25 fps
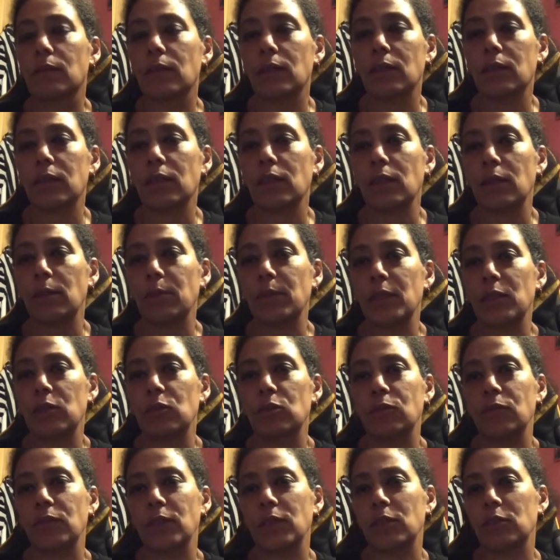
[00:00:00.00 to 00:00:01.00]
I think that'd be a
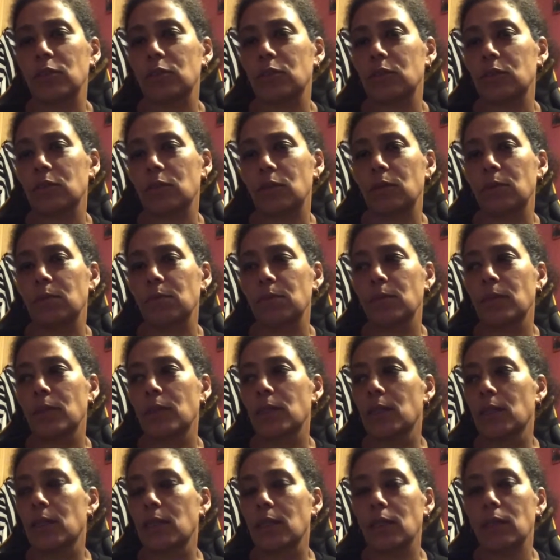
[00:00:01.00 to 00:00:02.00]
good video showing
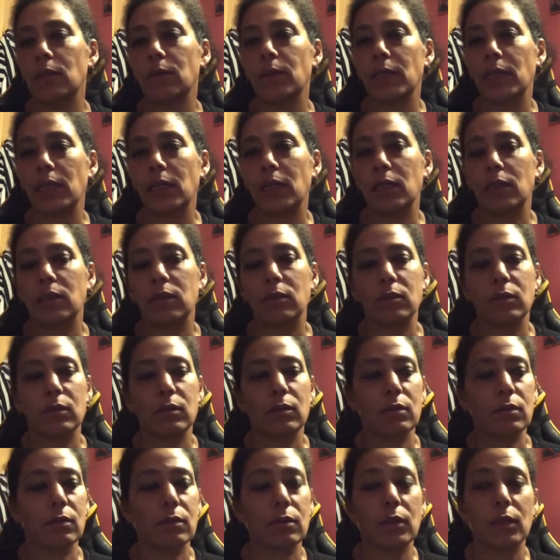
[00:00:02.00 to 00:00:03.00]
how I get into
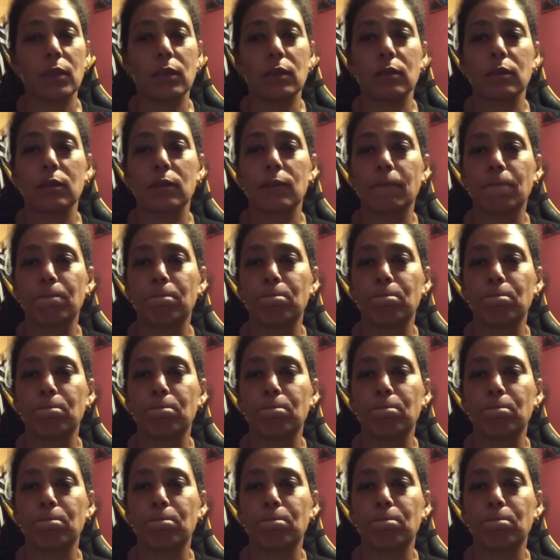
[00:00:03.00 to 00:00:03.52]
things.